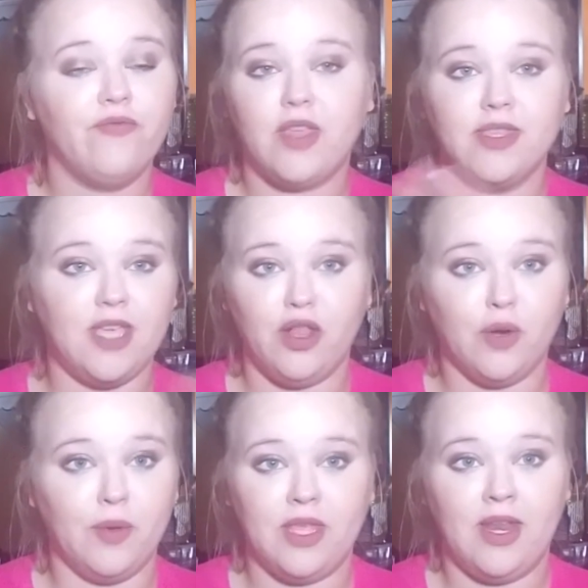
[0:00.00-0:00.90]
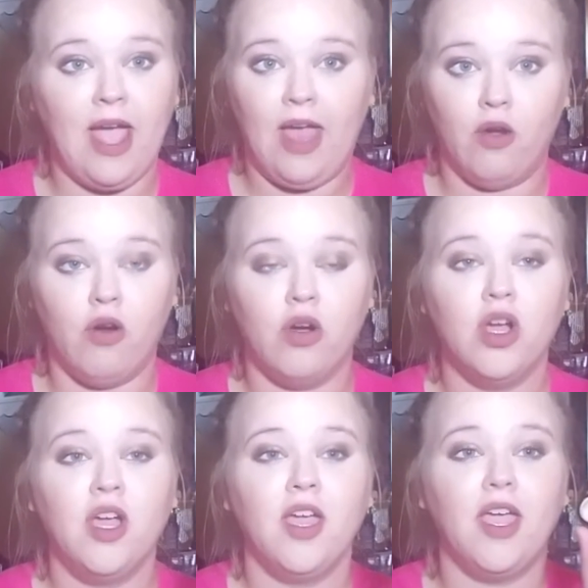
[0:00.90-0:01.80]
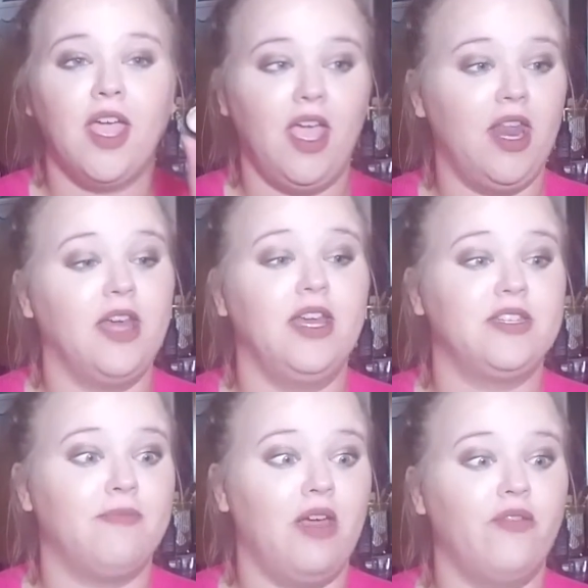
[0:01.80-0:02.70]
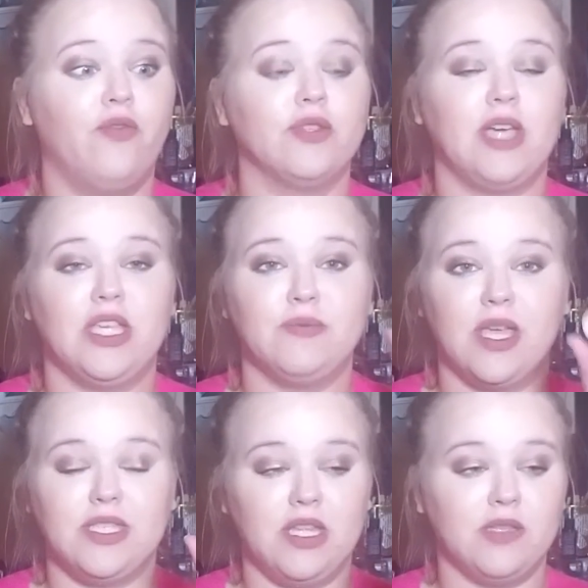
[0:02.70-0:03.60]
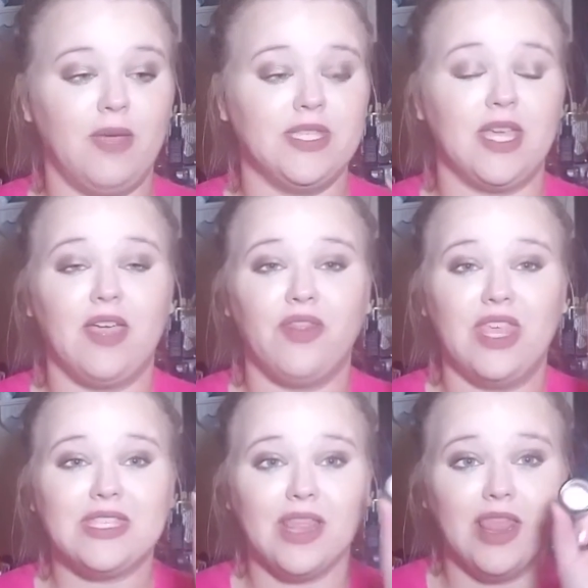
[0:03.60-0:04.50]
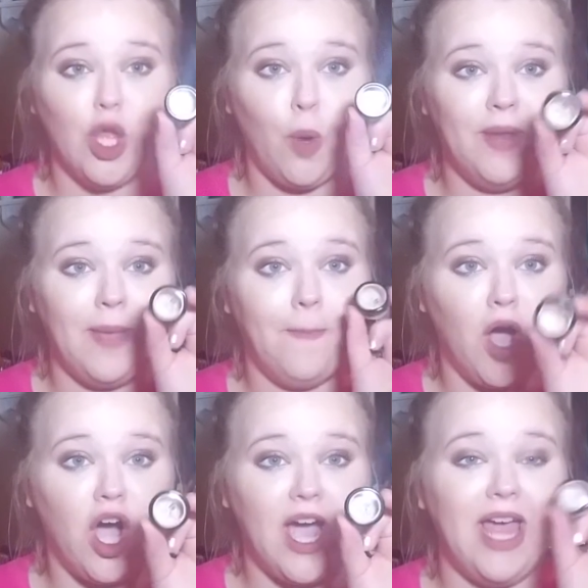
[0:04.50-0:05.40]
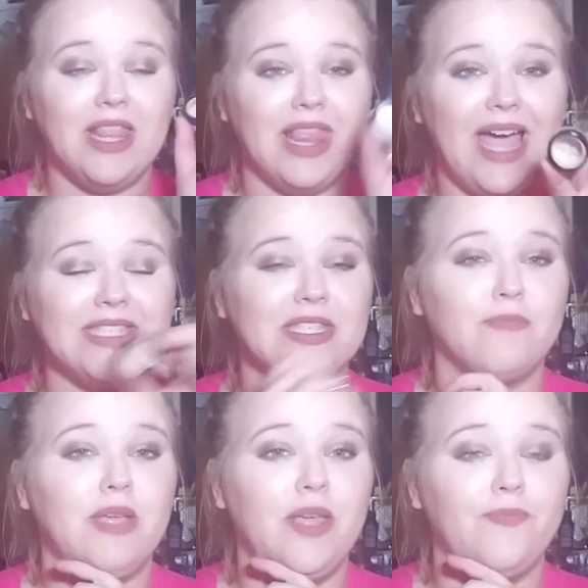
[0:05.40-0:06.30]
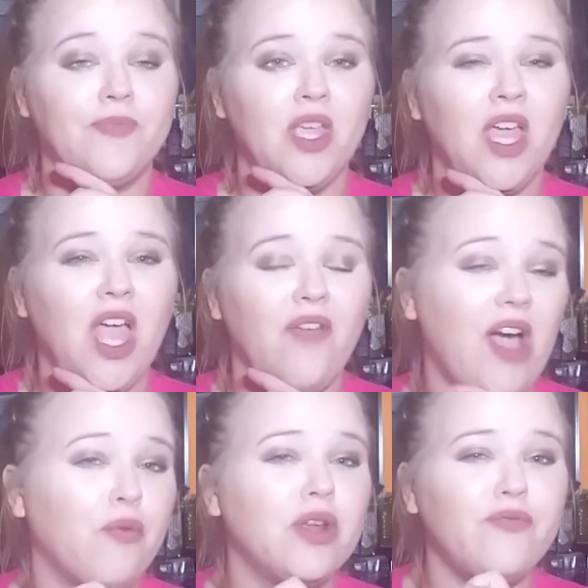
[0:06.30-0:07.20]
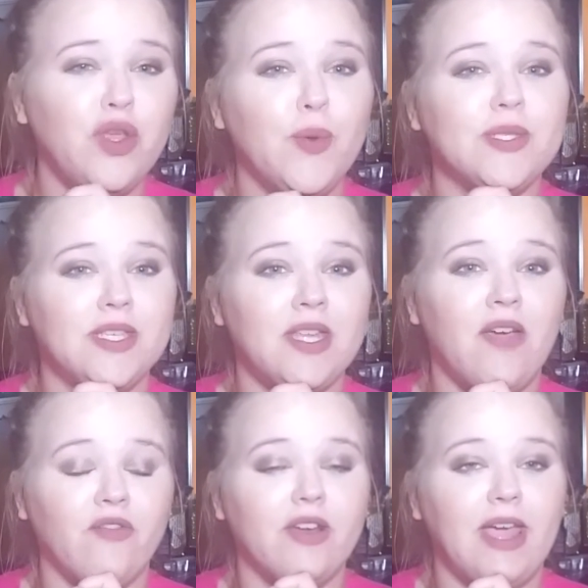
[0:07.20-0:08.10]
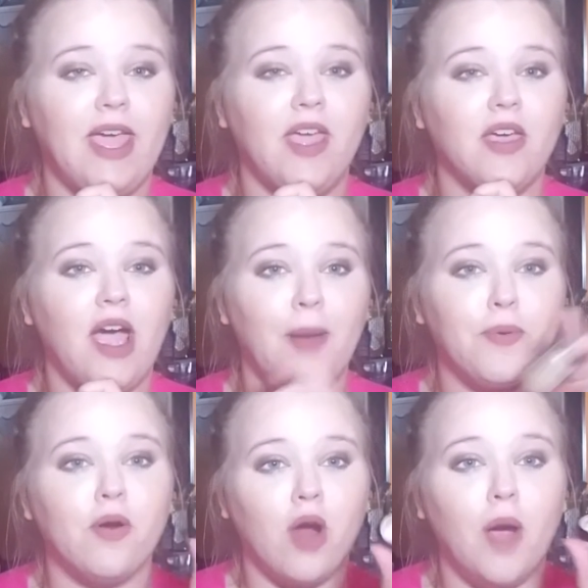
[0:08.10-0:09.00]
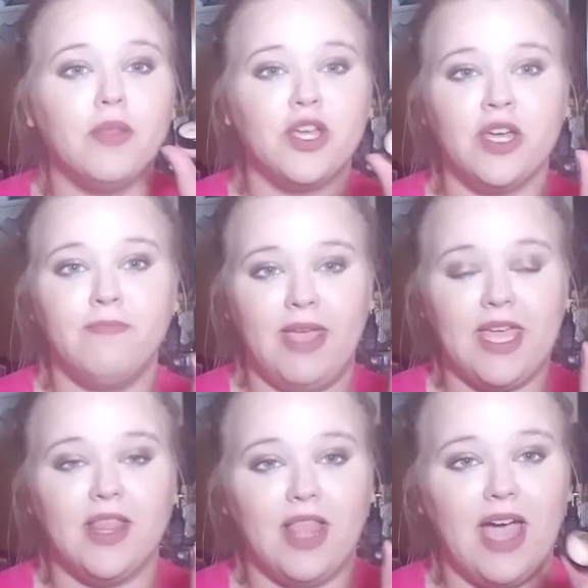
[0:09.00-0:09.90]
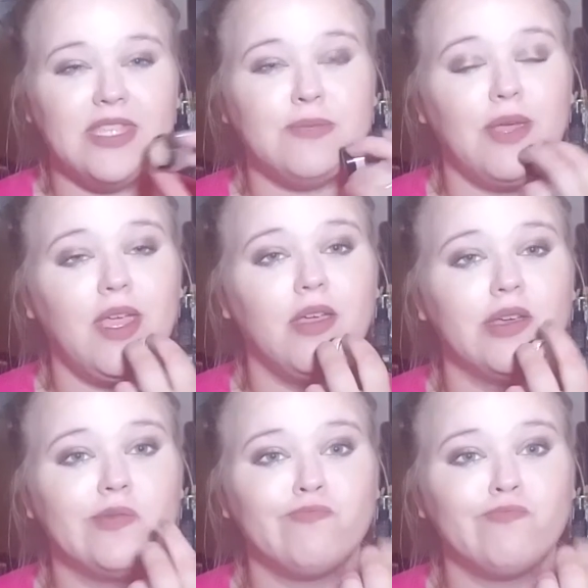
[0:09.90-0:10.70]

concealer with it at all. And I need to buy the full size because it is amazing. This little bitty pot lasted me, if I would have used it every day, I probably could make it last me